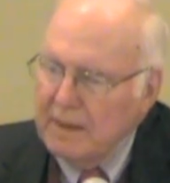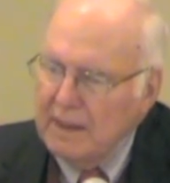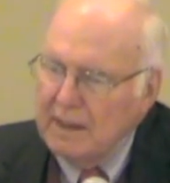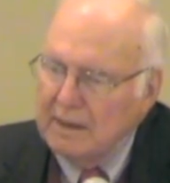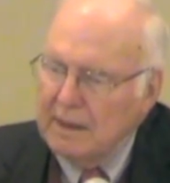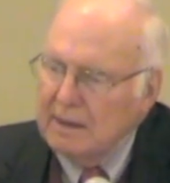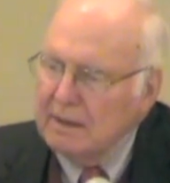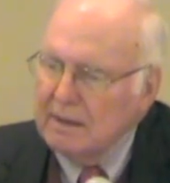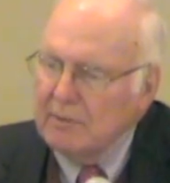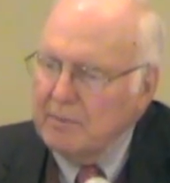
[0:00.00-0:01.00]
And
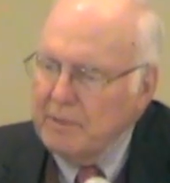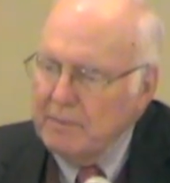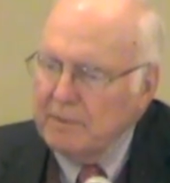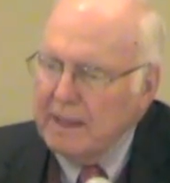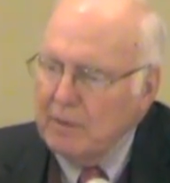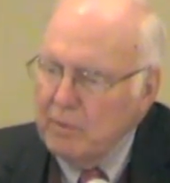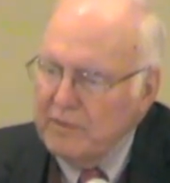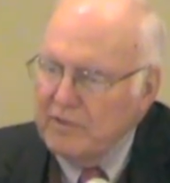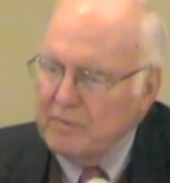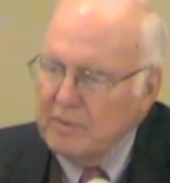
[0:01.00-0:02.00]
then there were people like
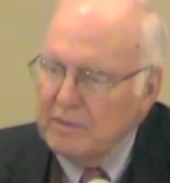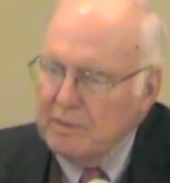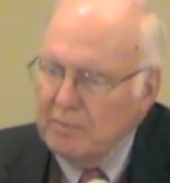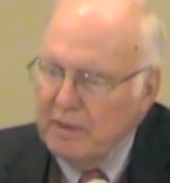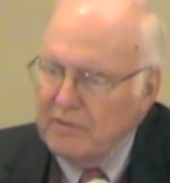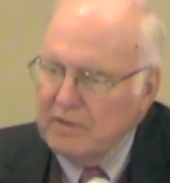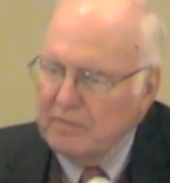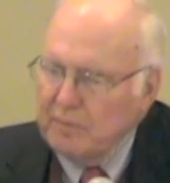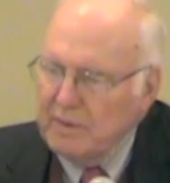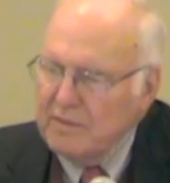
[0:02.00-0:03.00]
Witherspoon, the president
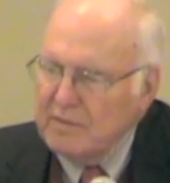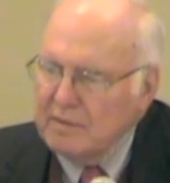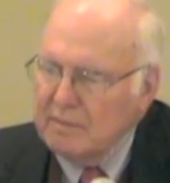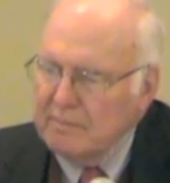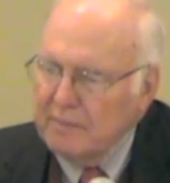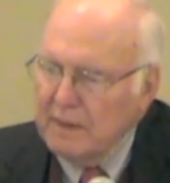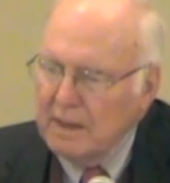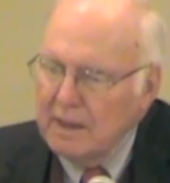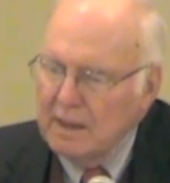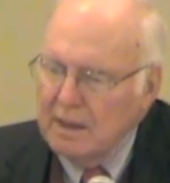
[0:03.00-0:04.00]
of Princeton,
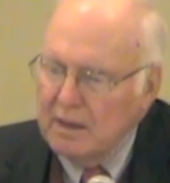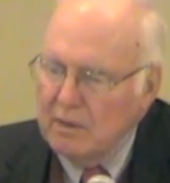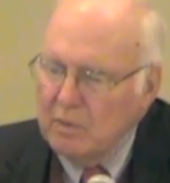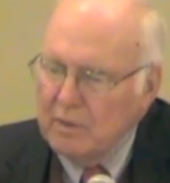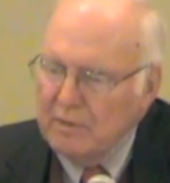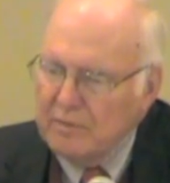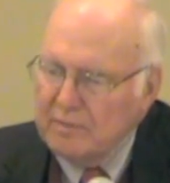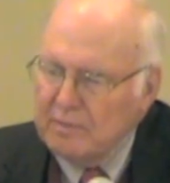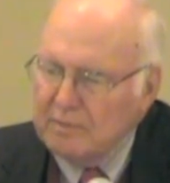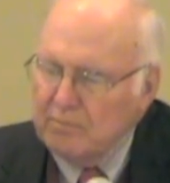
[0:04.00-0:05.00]
who was
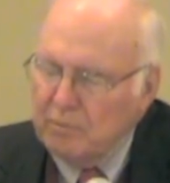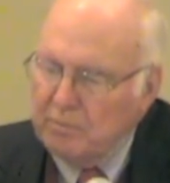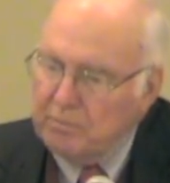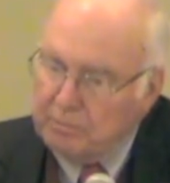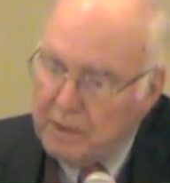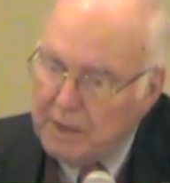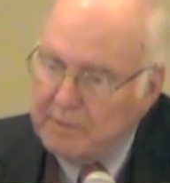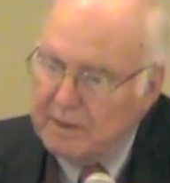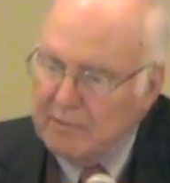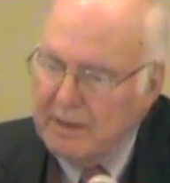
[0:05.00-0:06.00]
probably
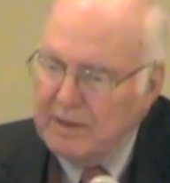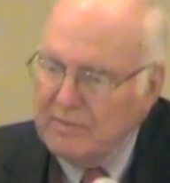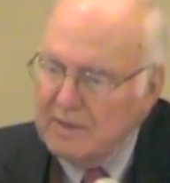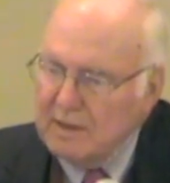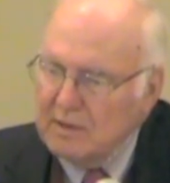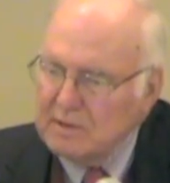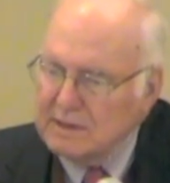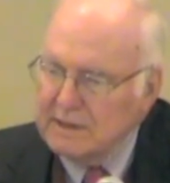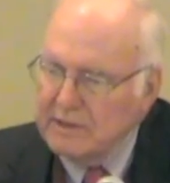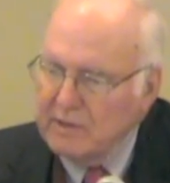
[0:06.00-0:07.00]
the greatest
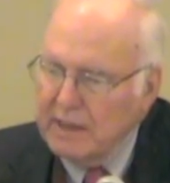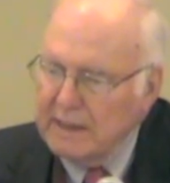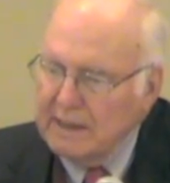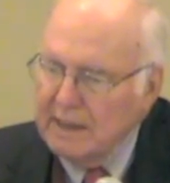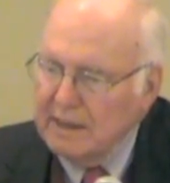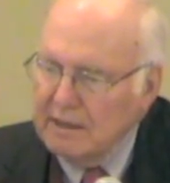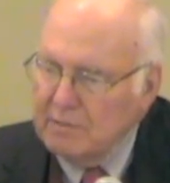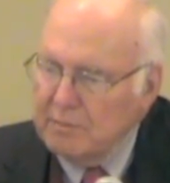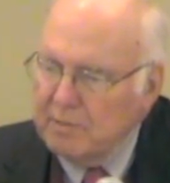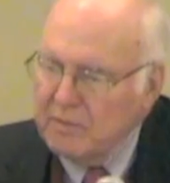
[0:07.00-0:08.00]
theologian in the United Kingdom
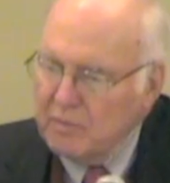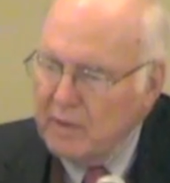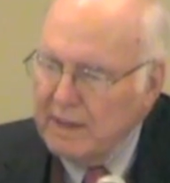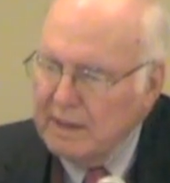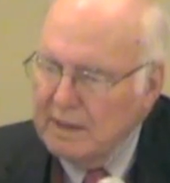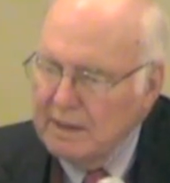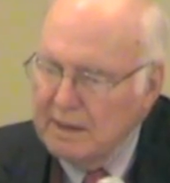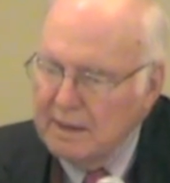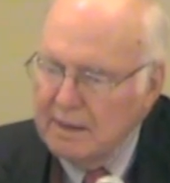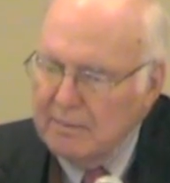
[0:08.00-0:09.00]
and persuaded
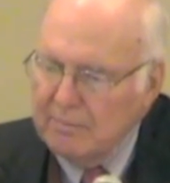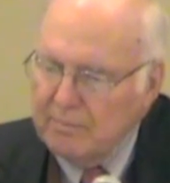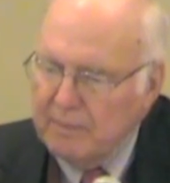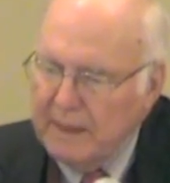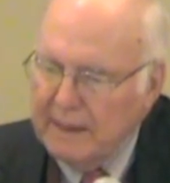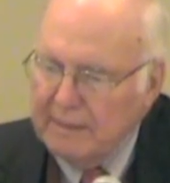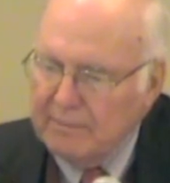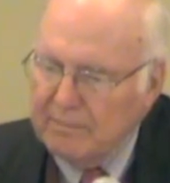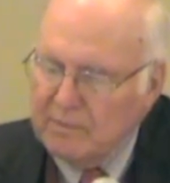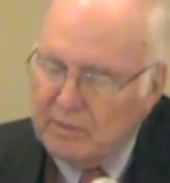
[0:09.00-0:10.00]
by,
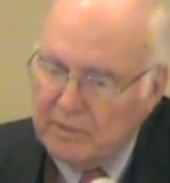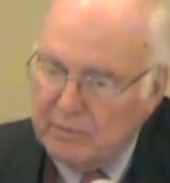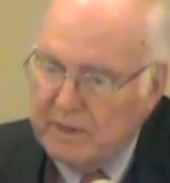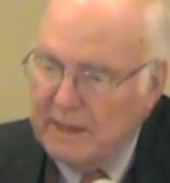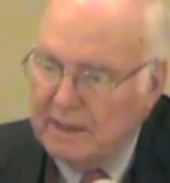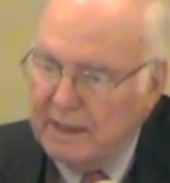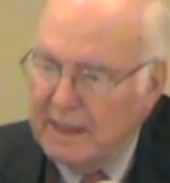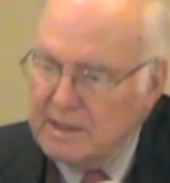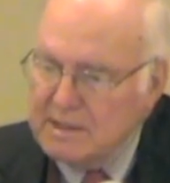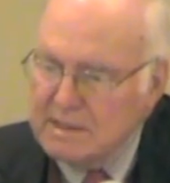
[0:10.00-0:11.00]
took three
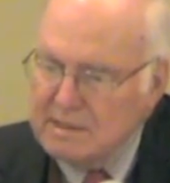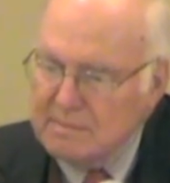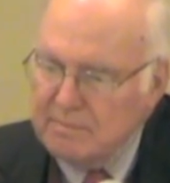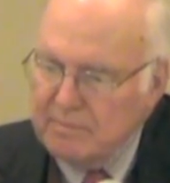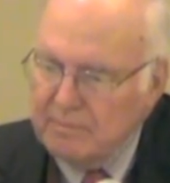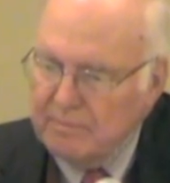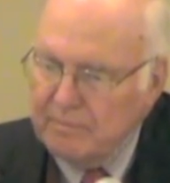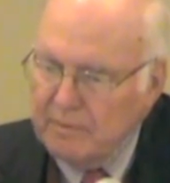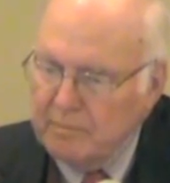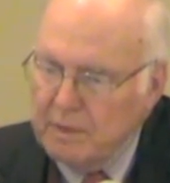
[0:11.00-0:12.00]
delegations,
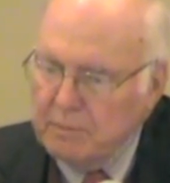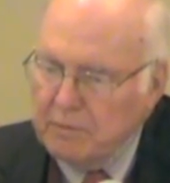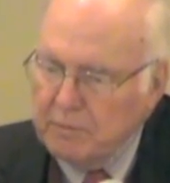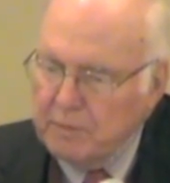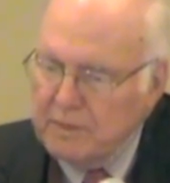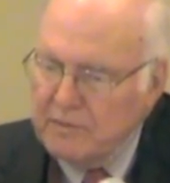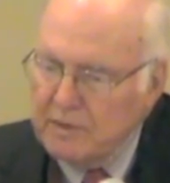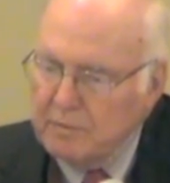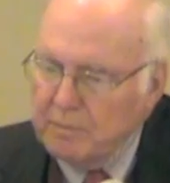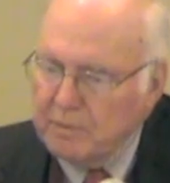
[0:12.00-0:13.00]
the people from
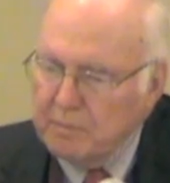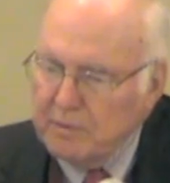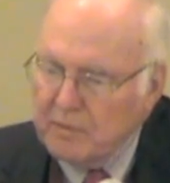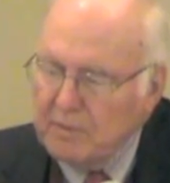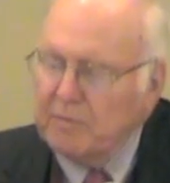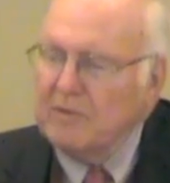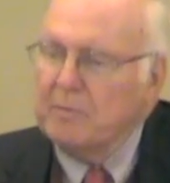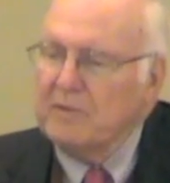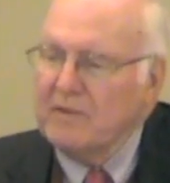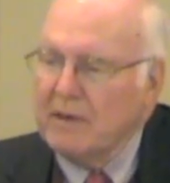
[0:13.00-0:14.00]
Princeton, to
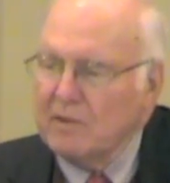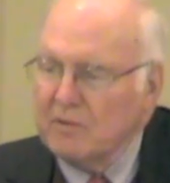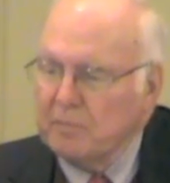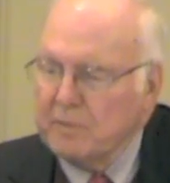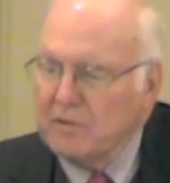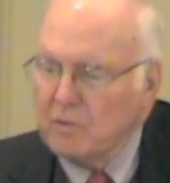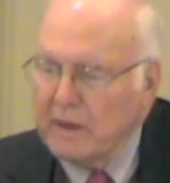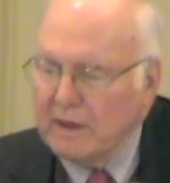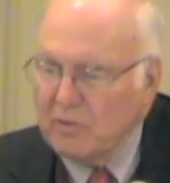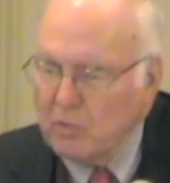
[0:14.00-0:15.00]

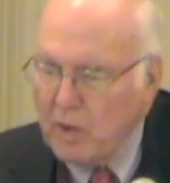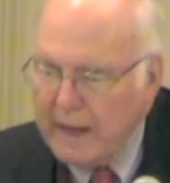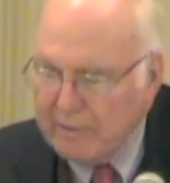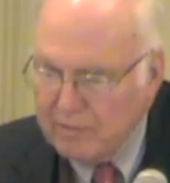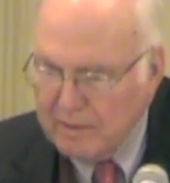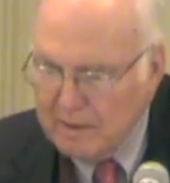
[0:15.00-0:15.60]
persuade his wife.